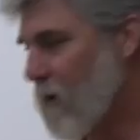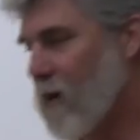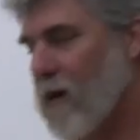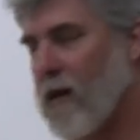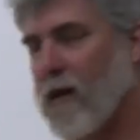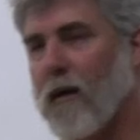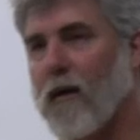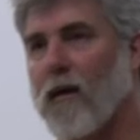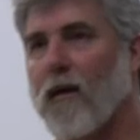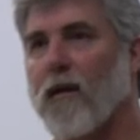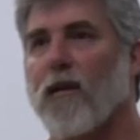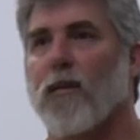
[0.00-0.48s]

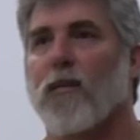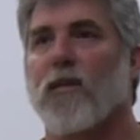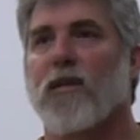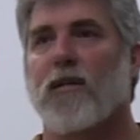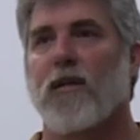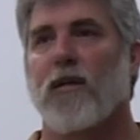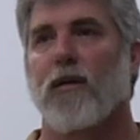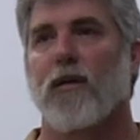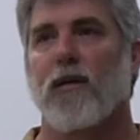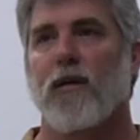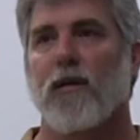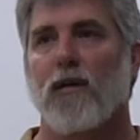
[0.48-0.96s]
uh, the
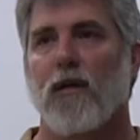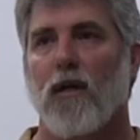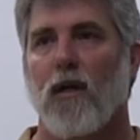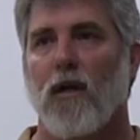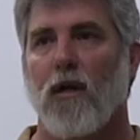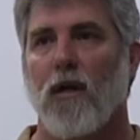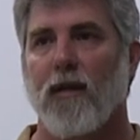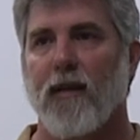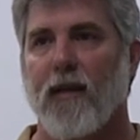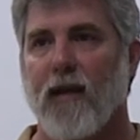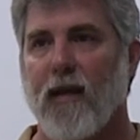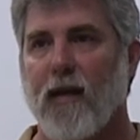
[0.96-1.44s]
material
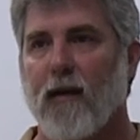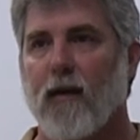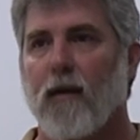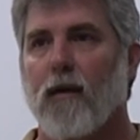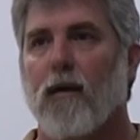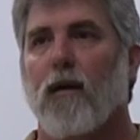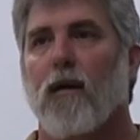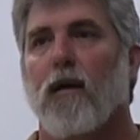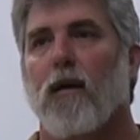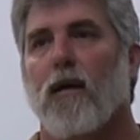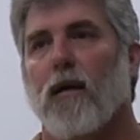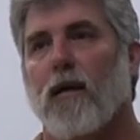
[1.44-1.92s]
on
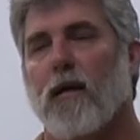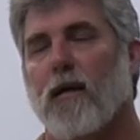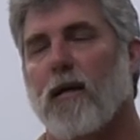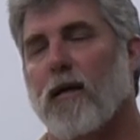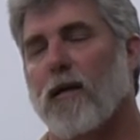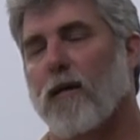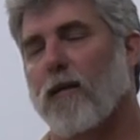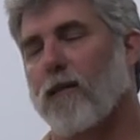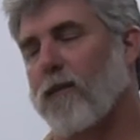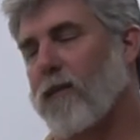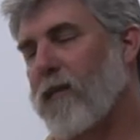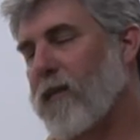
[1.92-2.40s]
there.
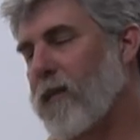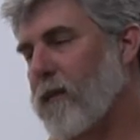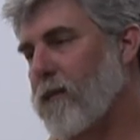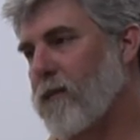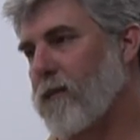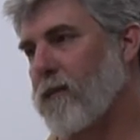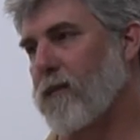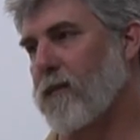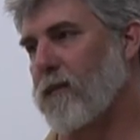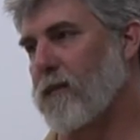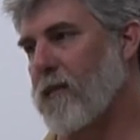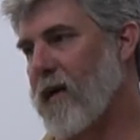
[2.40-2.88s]
Um,
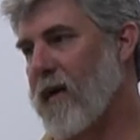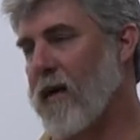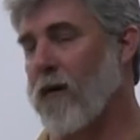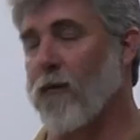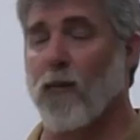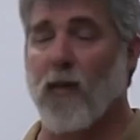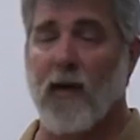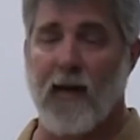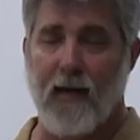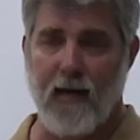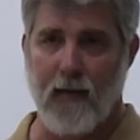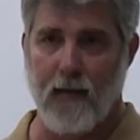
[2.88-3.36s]

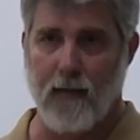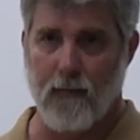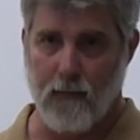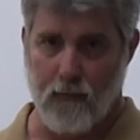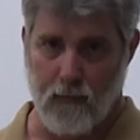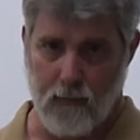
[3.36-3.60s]
everybody